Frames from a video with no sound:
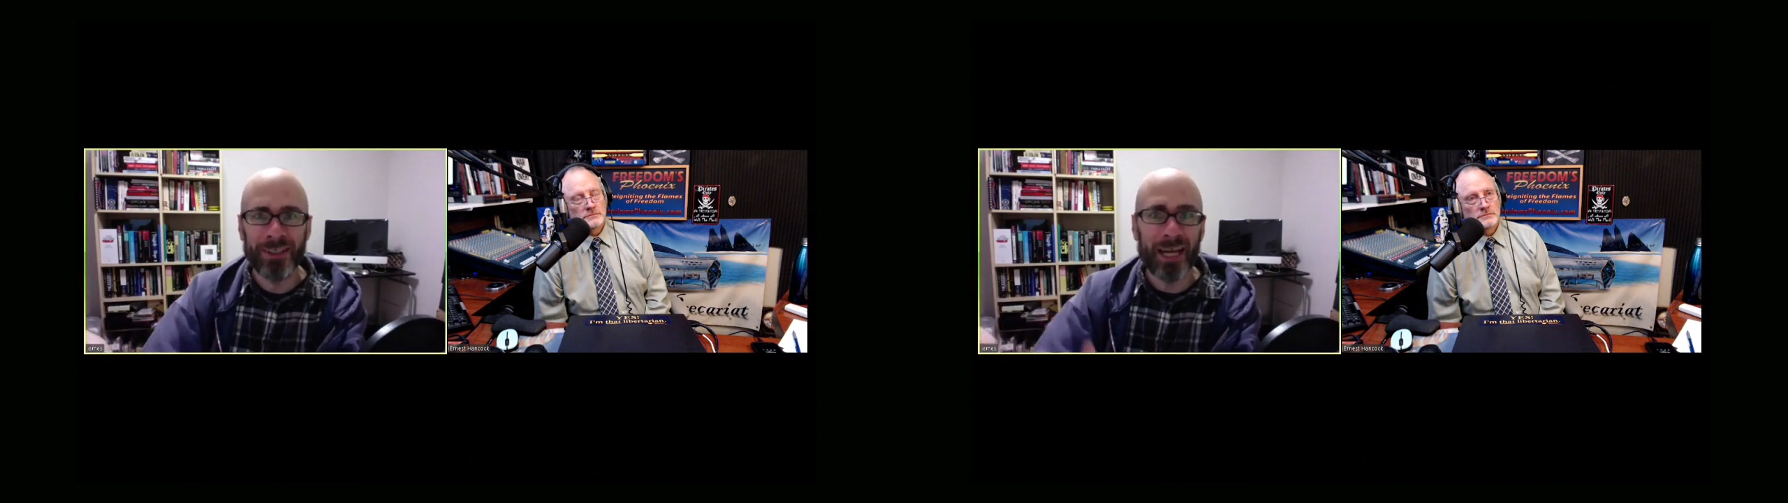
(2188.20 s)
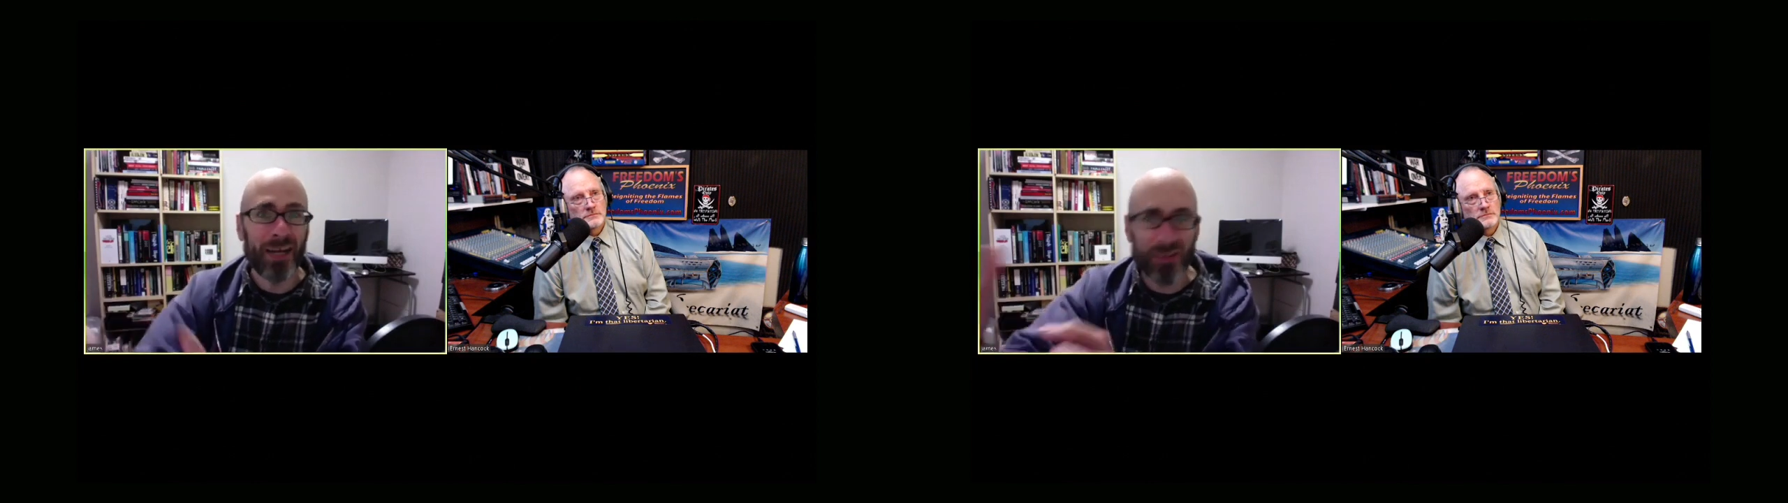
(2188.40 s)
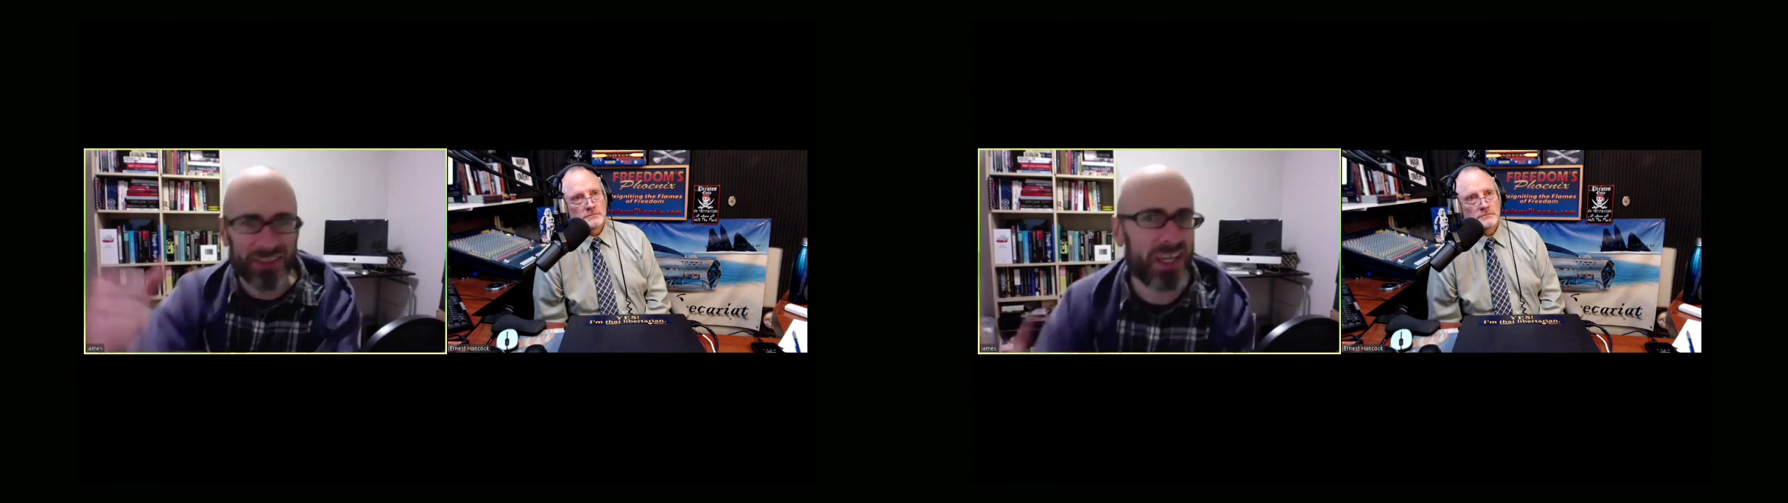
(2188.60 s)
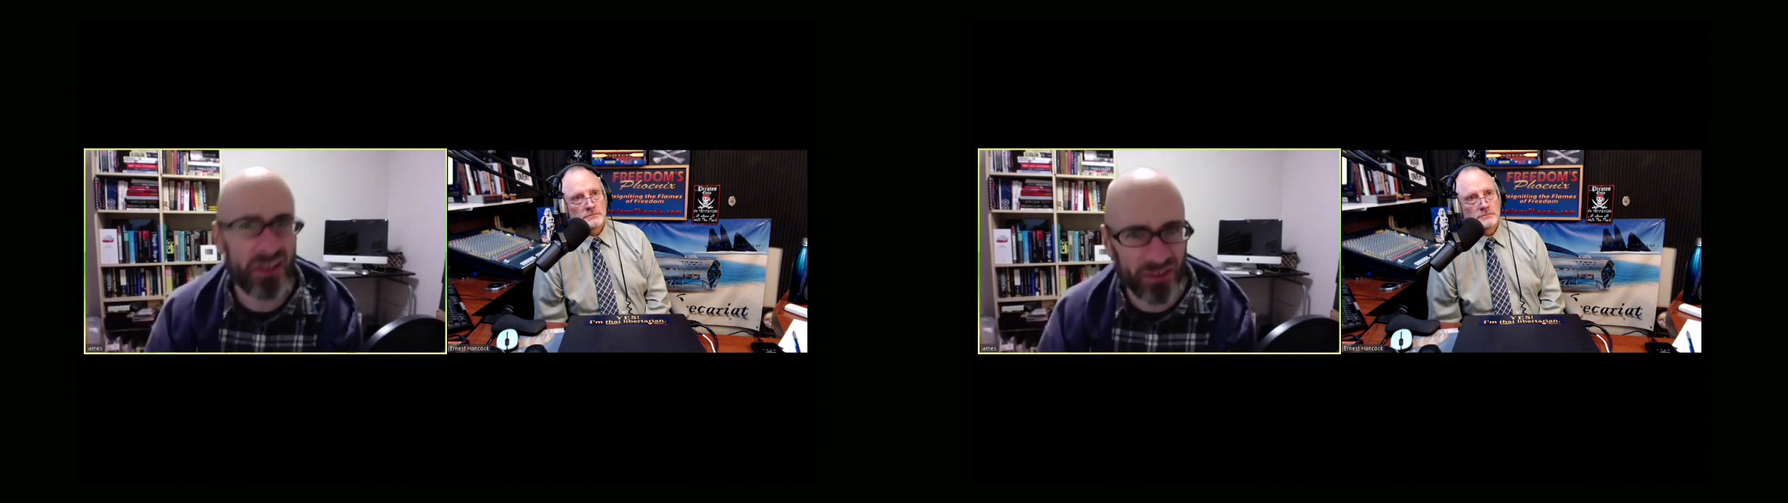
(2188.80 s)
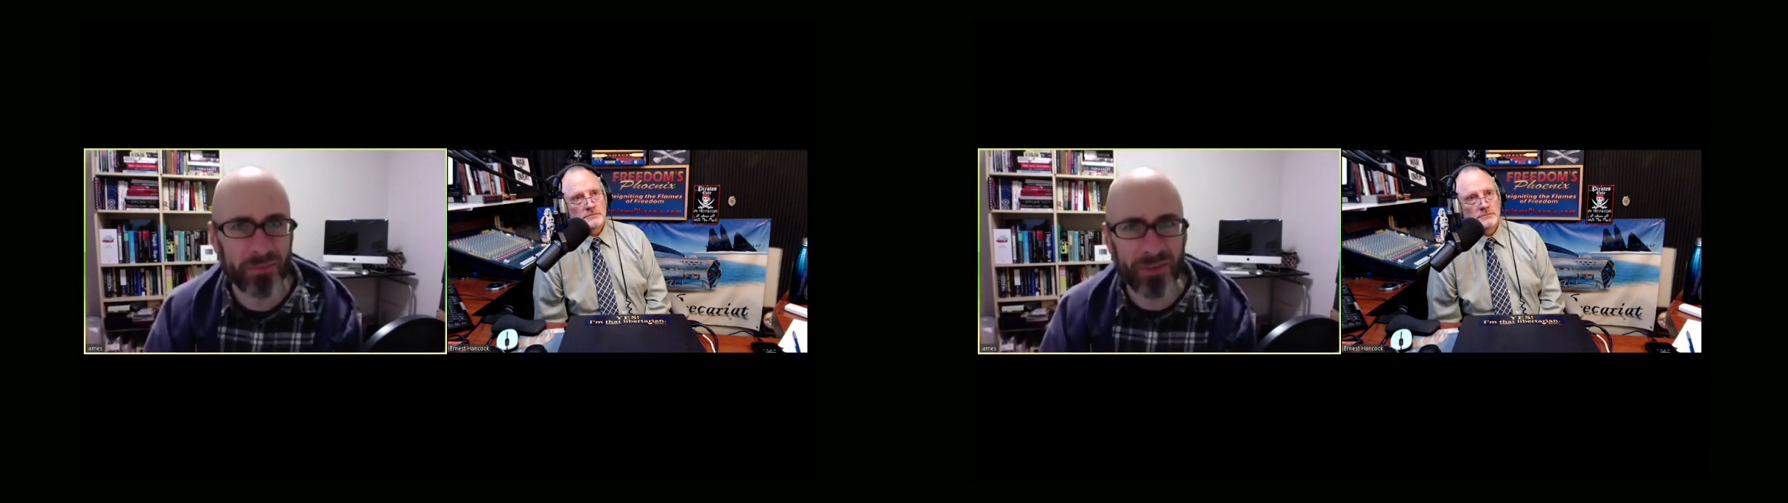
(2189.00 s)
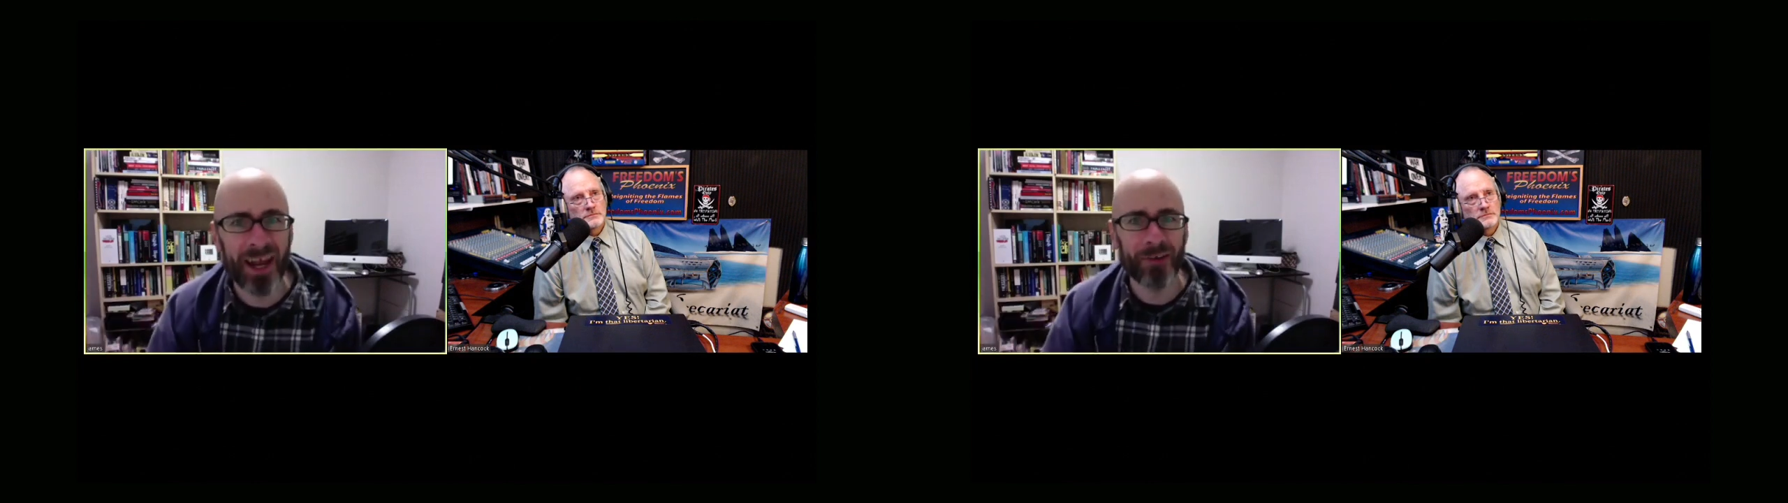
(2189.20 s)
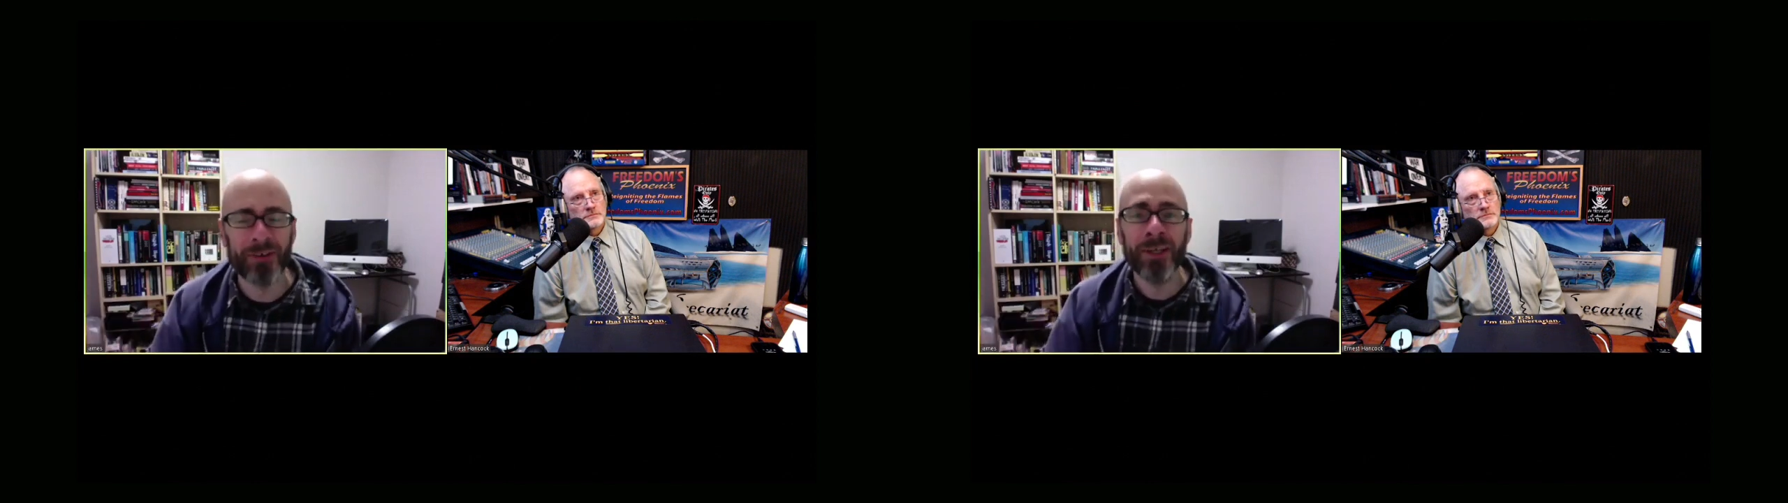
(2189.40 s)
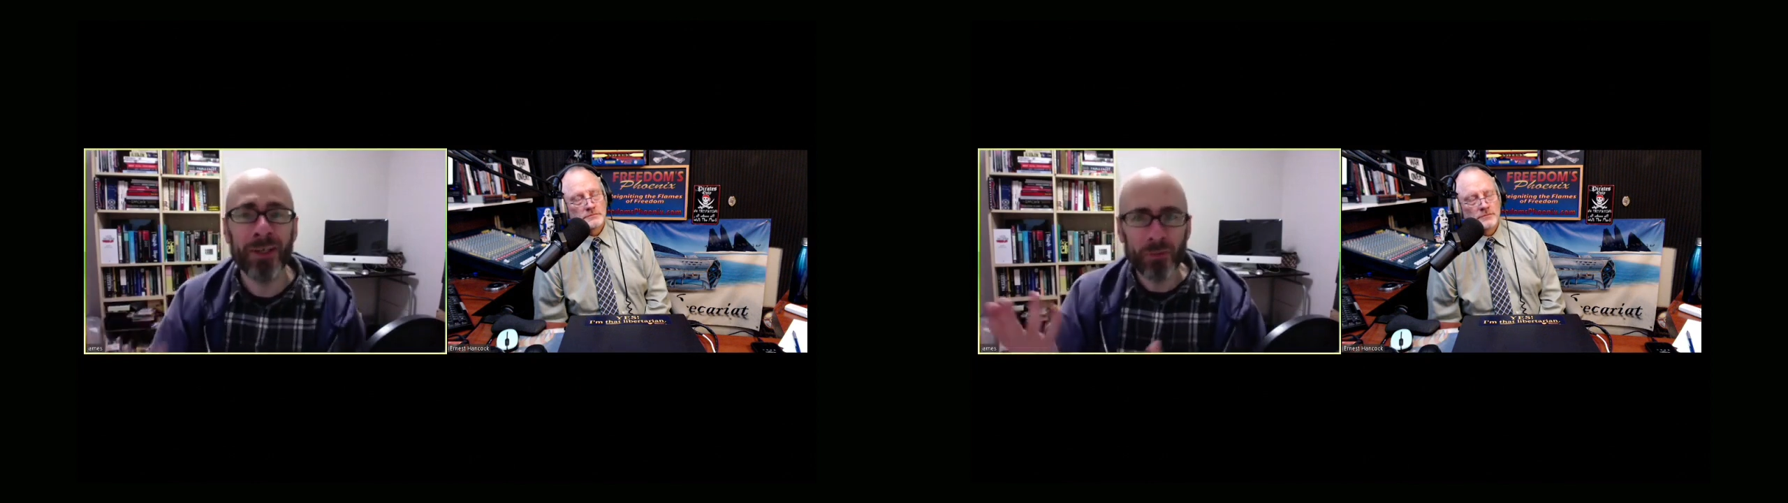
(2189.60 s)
I want to tear them down.